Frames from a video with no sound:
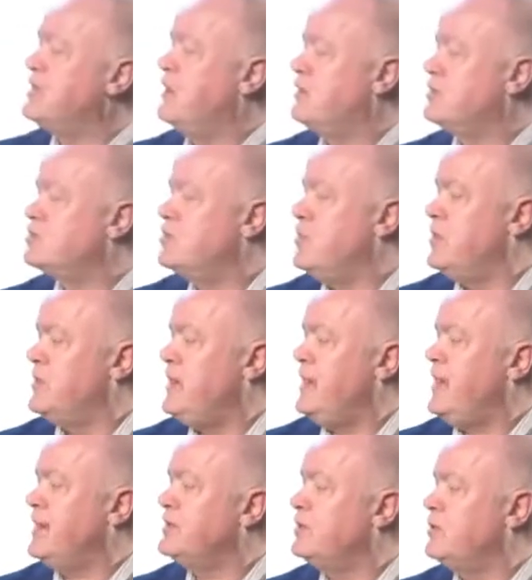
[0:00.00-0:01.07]
COX-1
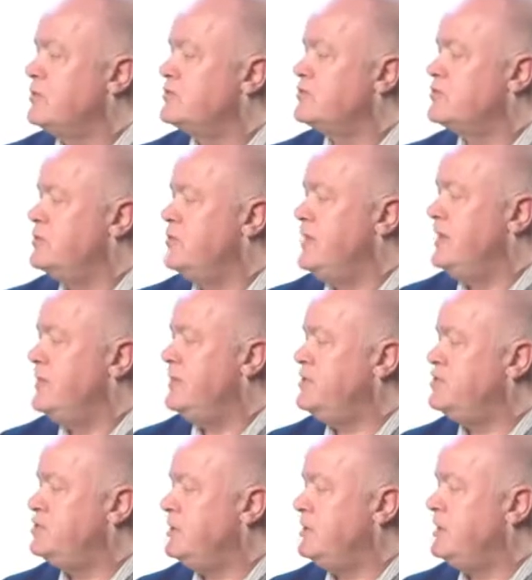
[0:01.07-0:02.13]
and COX-2
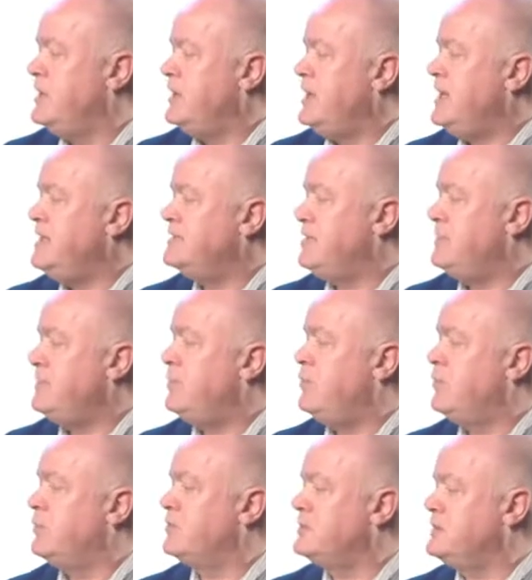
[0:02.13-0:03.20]
inhibition is an
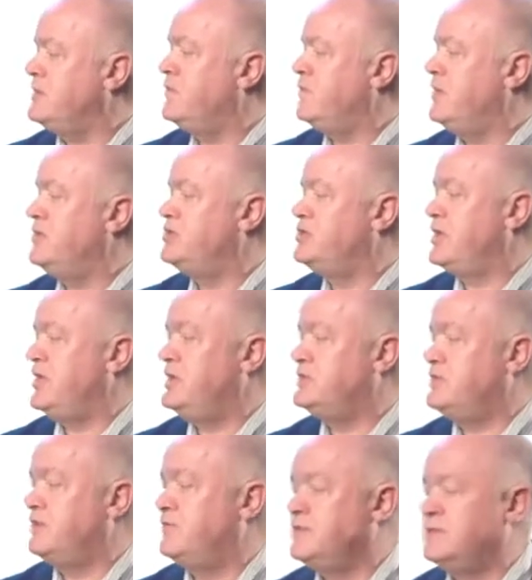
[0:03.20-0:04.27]
important
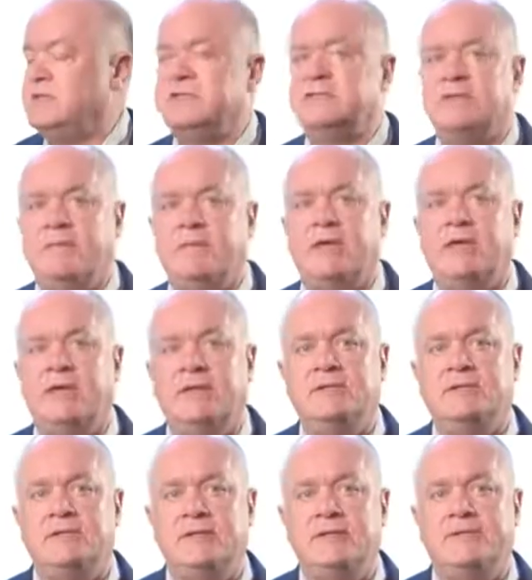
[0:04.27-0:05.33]
differentiator for systemic
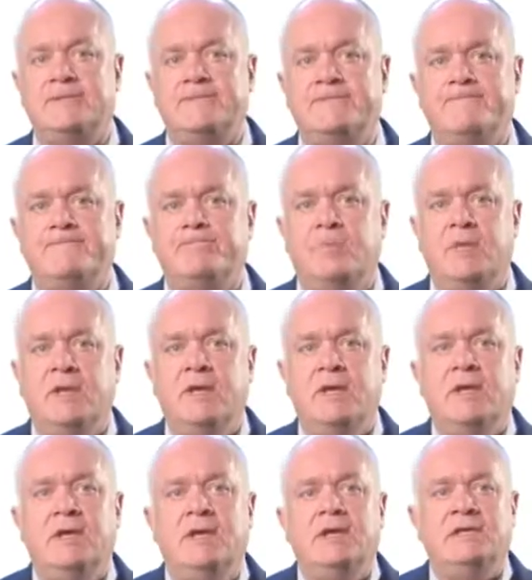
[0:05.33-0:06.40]
NSAIDs.
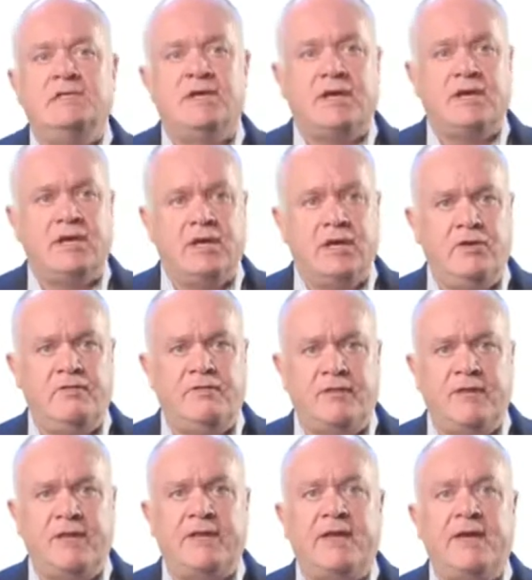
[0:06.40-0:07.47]

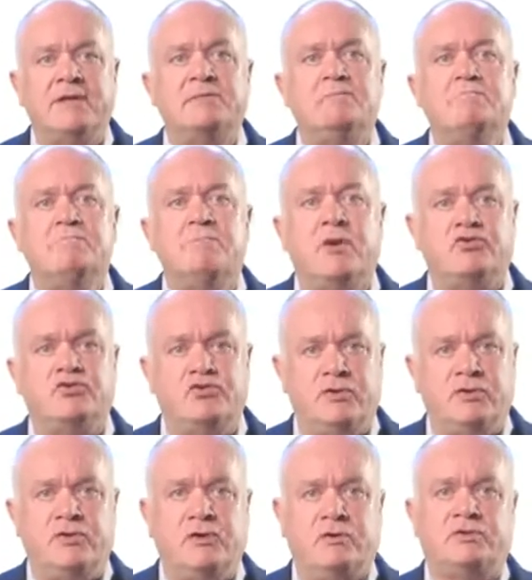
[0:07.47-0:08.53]
Diclofenac has
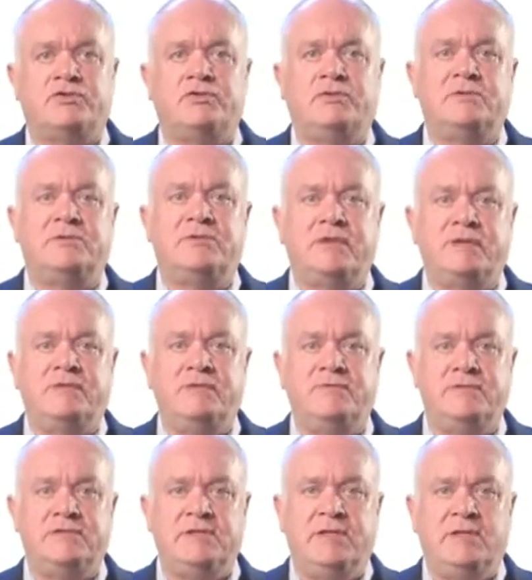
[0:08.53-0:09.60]
moderate COX-2
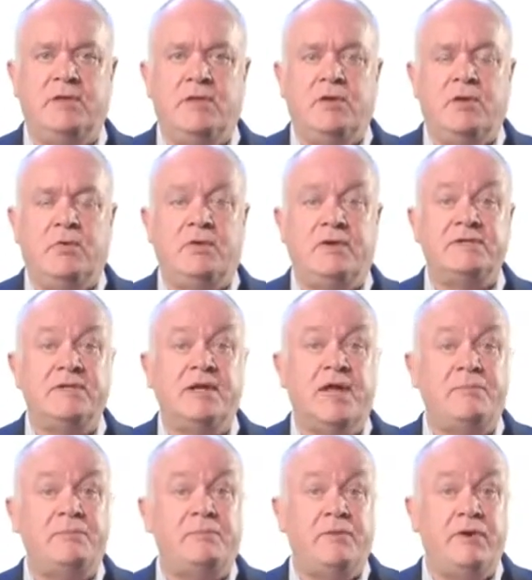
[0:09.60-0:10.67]
selectivity, whereas
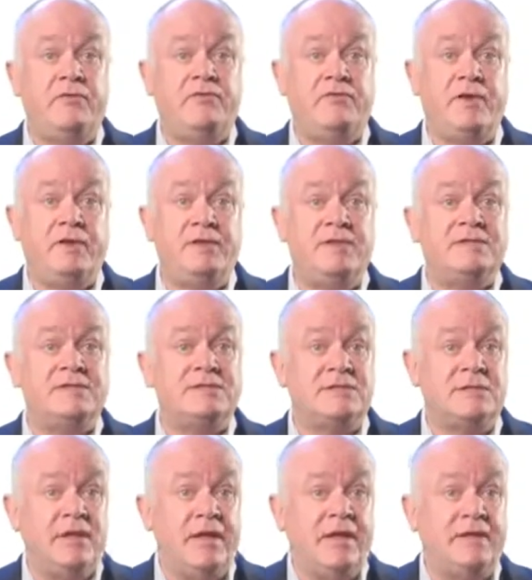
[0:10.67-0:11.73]
ibuprofen is
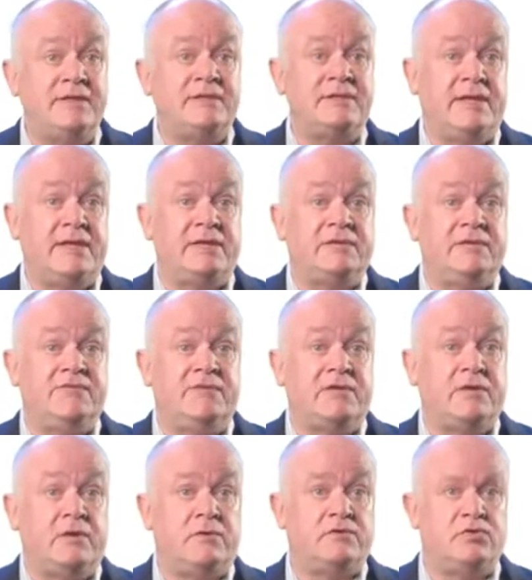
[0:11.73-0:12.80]
slightly selective for
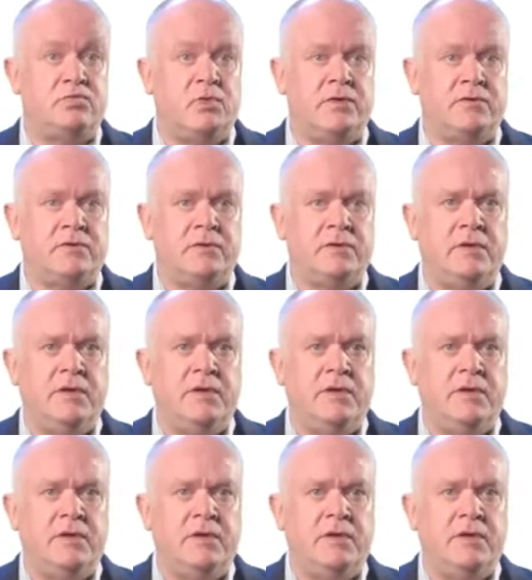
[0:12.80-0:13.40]
COX-1.